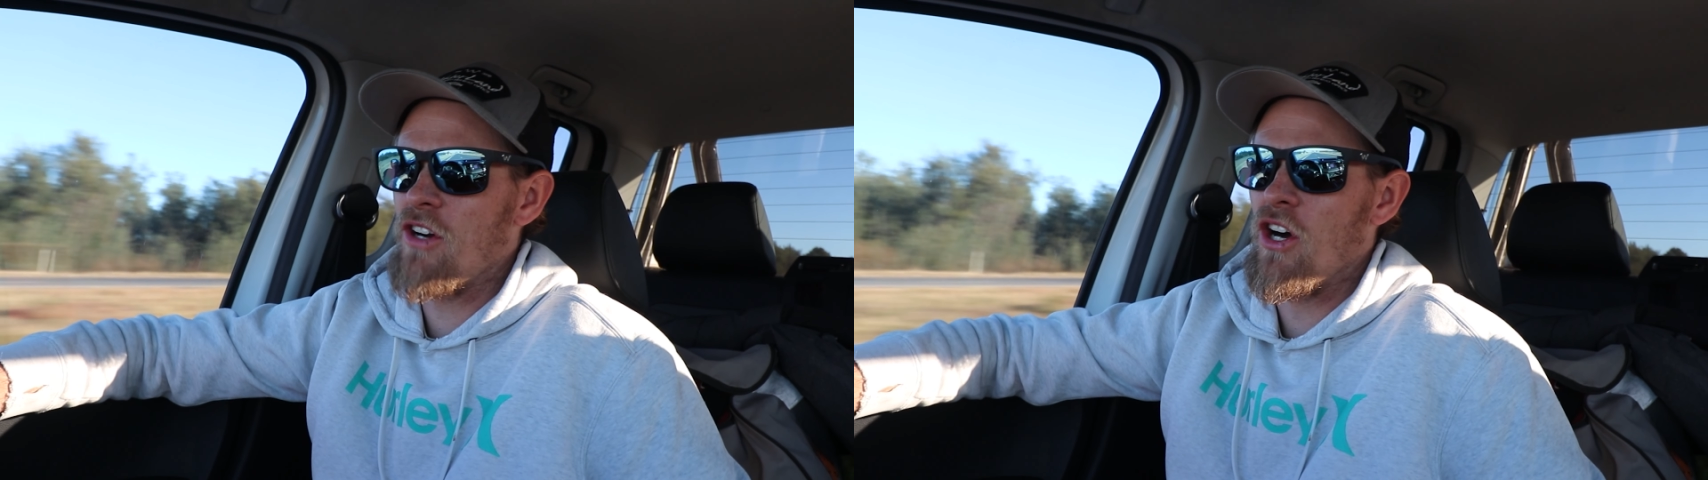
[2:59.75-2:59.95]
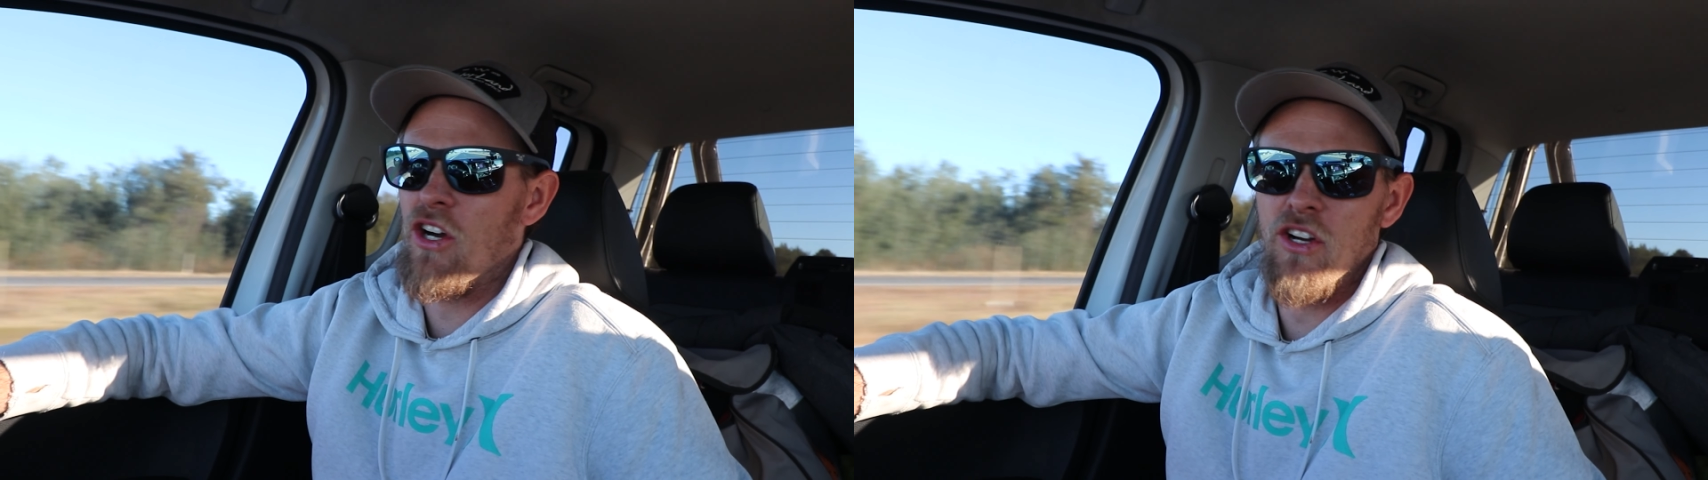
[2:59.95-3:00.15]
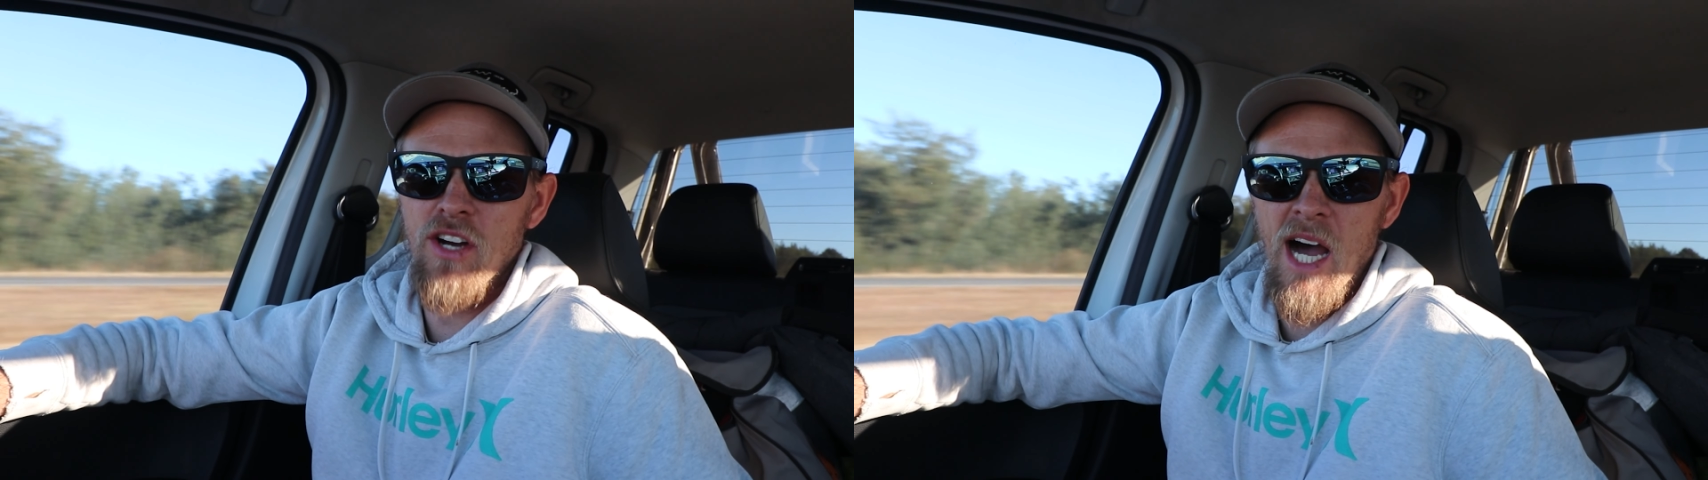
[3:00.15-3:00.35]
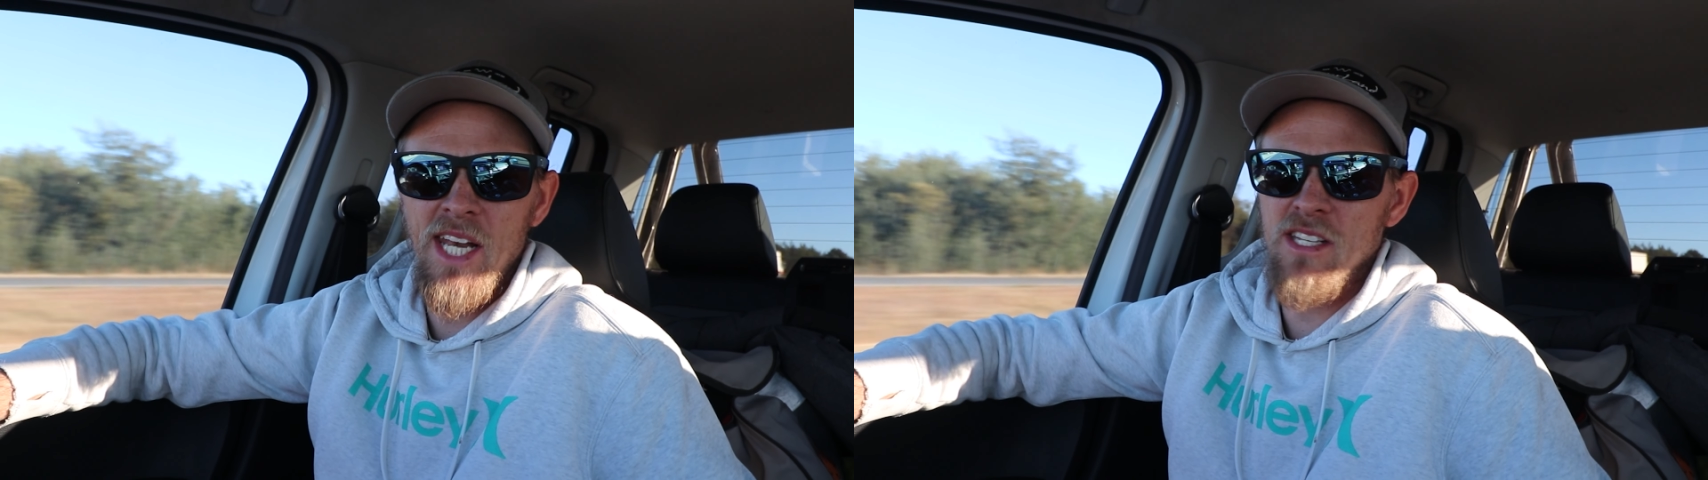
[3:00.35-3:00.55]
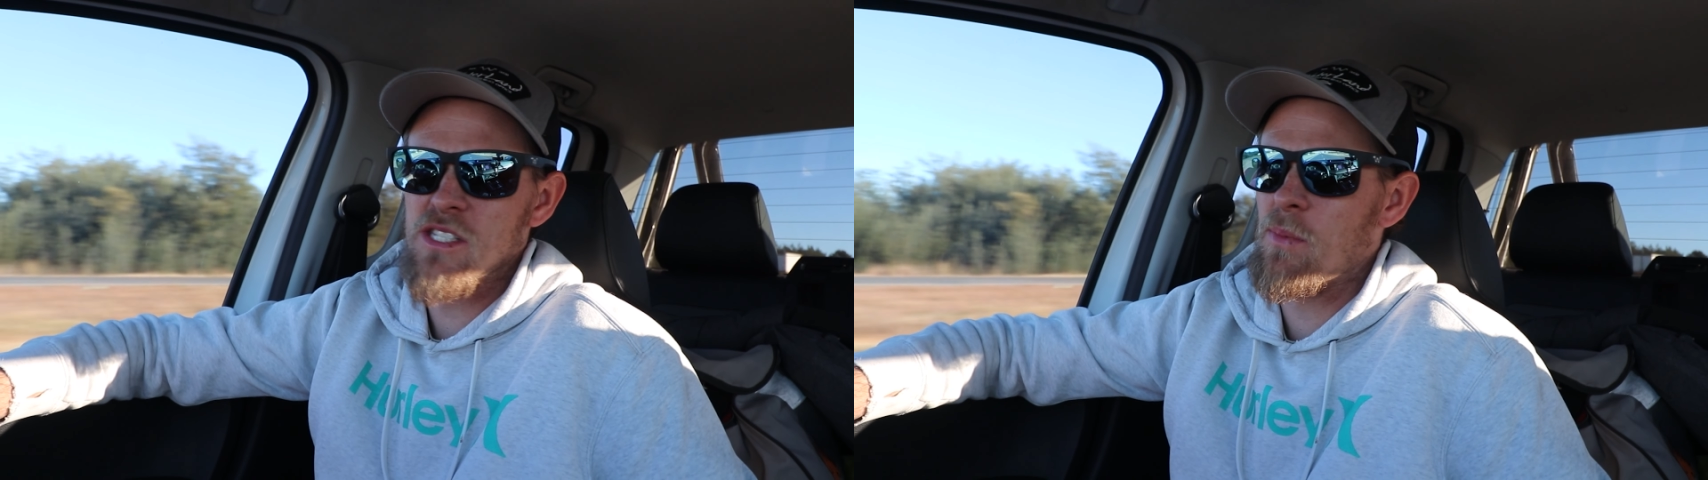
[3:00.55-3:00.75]
throw
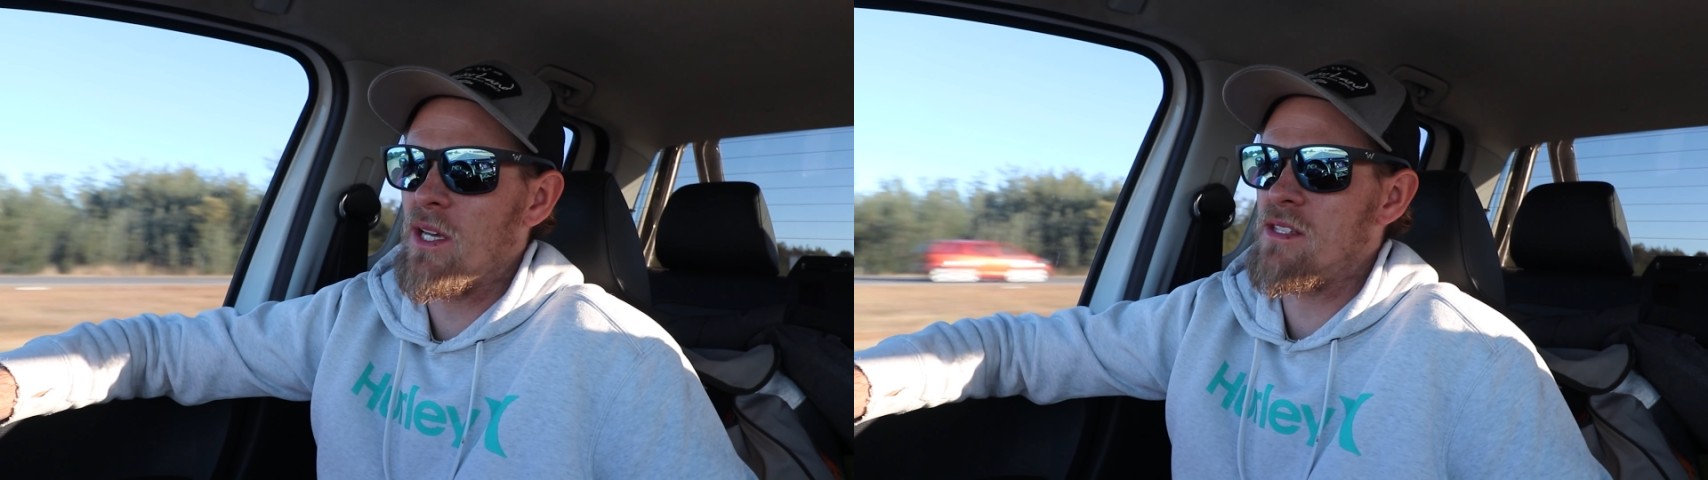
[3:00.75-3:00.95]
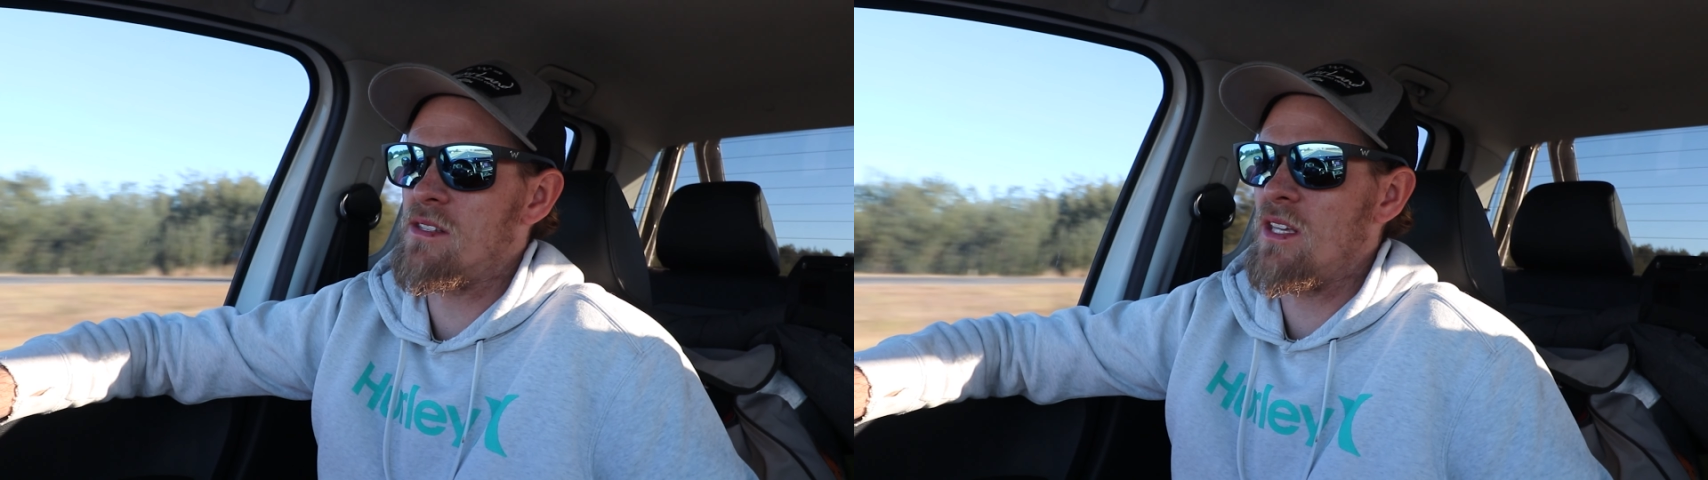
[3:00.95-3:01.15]
underspins,